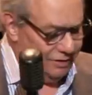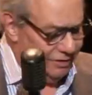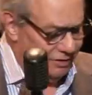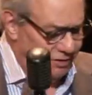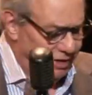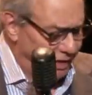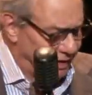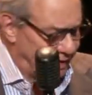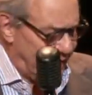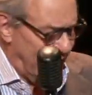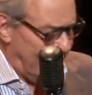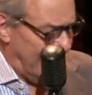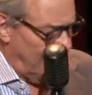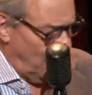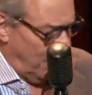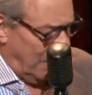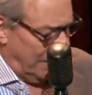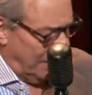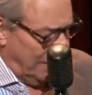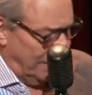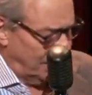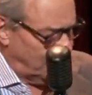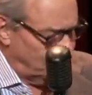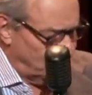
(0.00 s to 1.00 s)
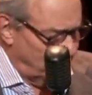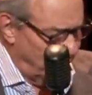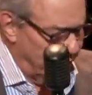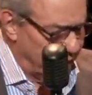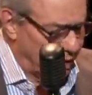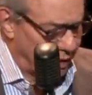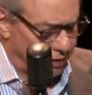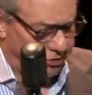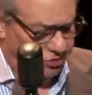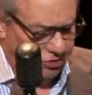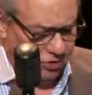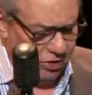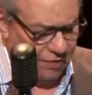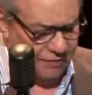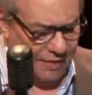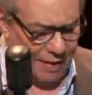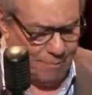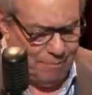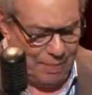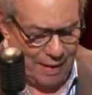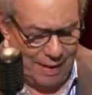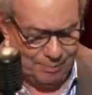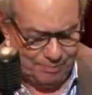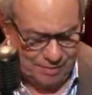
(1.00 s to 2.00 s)
today, while on Twitter, a survey
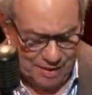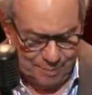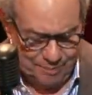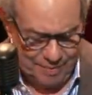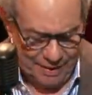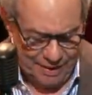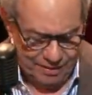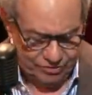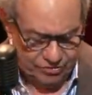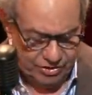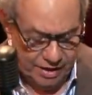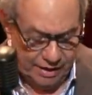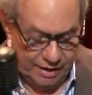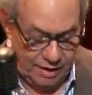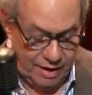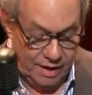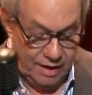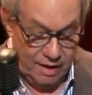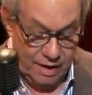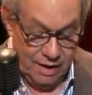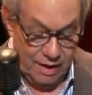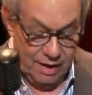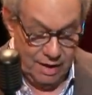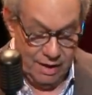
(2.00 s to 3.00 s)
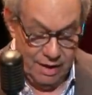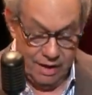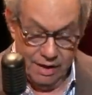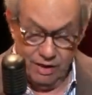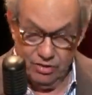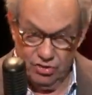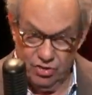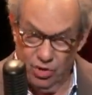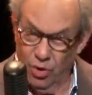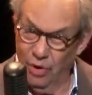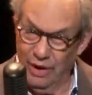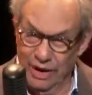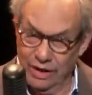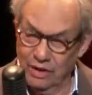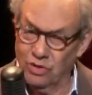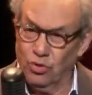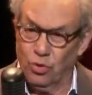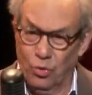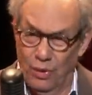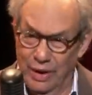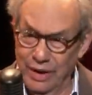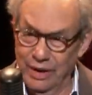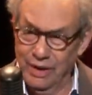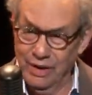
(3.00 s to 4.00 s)
popped up asking, enjoying
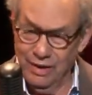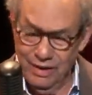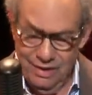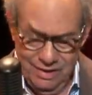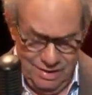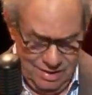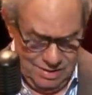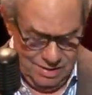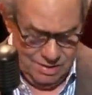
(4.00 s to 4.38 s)
Twitter?